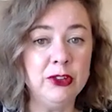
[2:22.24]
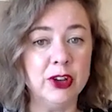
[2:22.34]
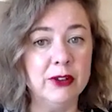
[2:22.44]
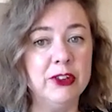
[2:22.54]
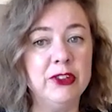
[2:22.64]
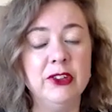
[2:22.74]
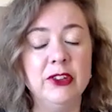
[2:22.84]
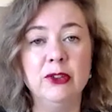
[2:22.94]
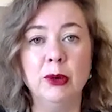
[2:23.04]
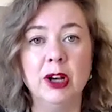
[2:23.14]
services
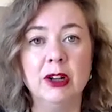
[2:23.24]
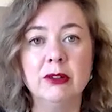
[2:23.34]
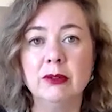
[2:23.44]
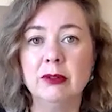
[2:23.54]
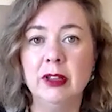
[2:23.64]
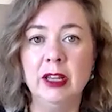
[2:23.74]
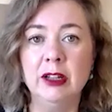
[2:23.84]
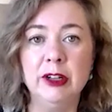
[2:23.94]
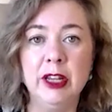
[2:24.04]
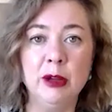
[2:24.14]
as well,
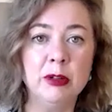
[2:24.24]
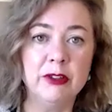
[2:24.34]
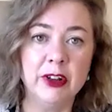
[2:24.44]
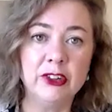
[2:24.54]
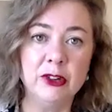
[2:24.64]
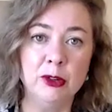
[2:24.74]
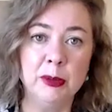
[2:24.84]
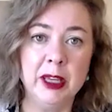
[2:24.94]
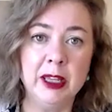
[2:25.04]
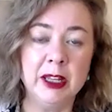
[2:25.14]
including professional
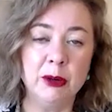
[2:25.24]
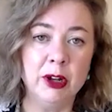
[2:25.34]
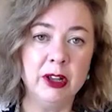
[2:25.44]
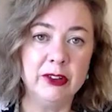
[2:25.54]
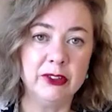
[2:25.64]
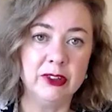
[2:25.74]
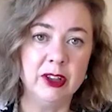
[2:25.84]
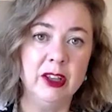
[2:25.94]
peer networks,